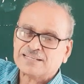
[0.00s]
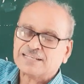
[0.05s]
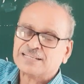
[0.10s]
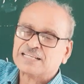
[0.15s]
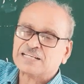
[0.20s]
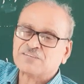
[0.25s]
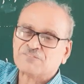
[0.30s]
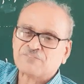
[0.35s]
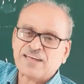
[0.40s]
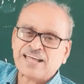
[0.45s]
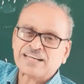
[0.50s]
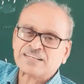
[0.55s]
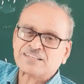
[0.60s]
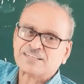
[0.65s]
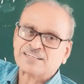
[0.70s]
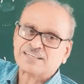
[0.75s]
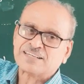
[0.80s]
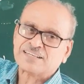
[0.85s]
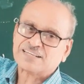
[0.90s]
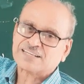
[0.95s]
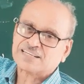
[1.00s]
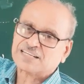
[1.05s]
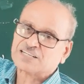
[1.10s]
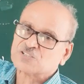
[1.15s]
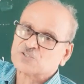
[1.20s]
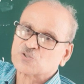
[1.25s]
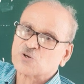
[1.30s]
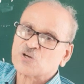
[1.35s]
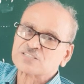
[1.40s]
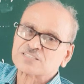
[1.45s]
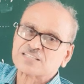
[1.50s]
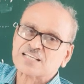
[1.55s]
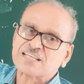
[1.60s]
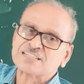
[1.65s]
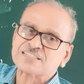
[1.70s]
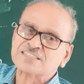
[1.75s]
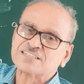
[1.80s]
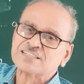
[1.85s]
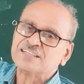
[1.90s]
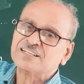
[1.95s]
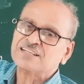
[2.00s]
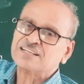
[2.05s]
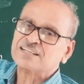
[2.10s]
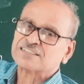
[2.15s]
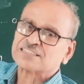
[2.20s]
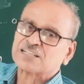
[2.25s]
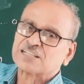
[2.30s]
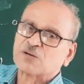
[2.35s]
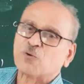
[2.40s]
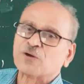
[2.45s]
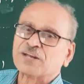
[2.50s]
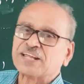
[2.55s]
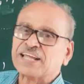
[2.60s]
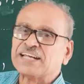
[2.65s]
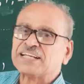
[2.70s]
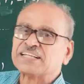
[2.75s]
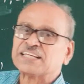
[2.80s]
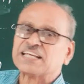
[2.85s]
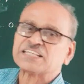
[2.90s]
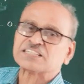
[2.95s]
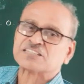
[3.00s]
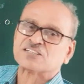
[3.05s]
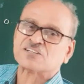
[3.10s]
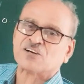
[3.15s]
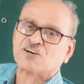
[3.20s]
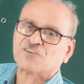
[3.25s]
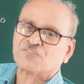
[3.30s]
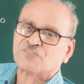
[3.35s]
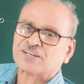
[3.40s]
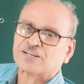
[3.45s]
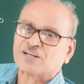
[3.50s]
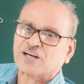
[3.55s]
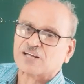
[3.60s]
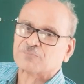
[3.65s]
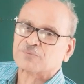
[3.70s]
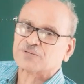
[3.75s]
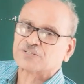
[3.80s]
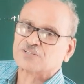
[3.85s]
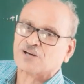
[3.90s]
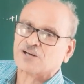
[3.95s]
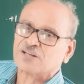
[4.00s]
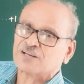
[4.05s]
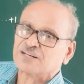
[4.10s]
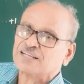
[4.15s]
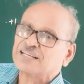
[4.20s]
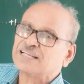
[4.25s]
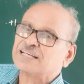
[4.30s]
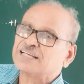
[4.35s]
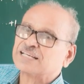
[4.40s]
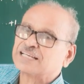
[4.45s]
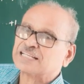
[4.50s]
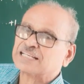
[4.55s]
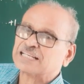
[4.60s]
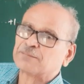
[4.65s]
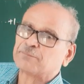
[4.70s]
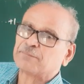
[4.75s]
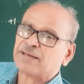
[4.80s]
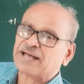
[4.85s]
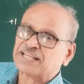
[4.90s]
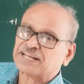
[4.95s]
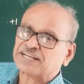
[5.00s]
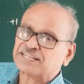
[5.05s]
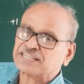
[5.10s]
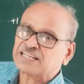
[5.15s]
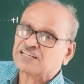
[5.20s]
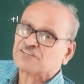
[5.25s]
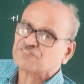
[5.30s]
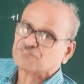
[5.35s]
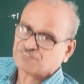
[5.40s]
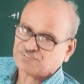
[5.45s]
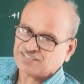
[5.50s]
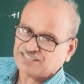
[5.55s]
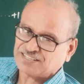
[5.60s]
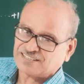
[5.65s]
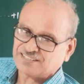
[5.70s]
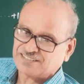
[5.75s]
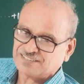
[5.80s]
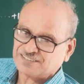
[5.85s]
In fact, it shows us the orientation of an orbital in a magnetic field.